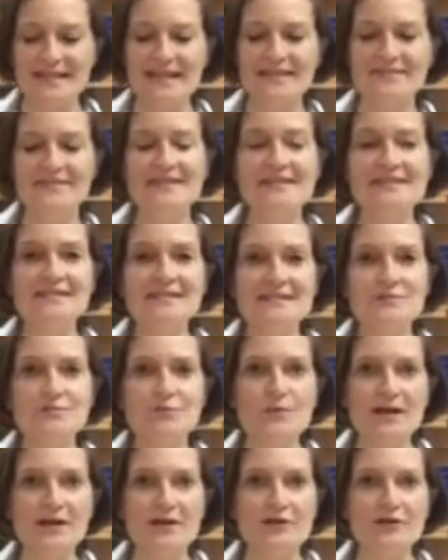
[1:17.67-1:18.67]
And this is
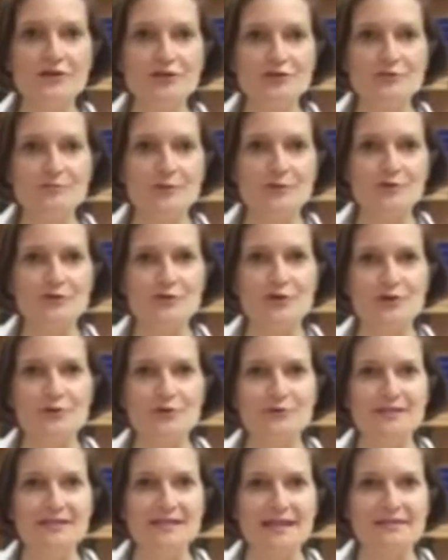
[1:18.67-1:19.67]
where you're supposed to
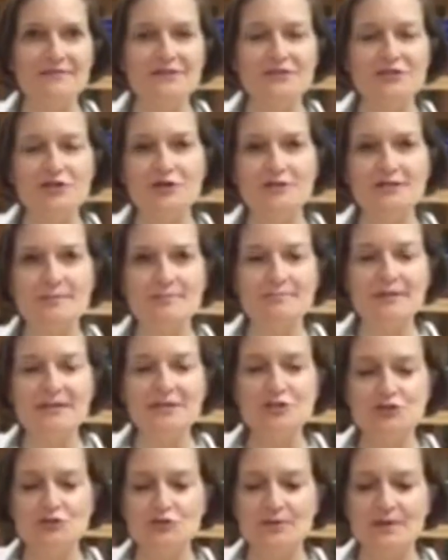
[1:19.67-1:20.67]
hold the knife. It's called a
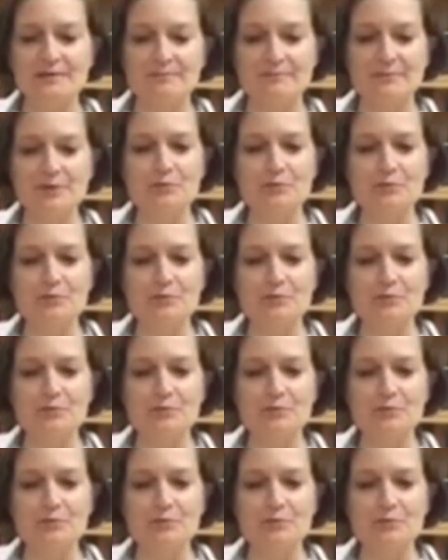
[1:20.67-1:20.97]
pinch grip.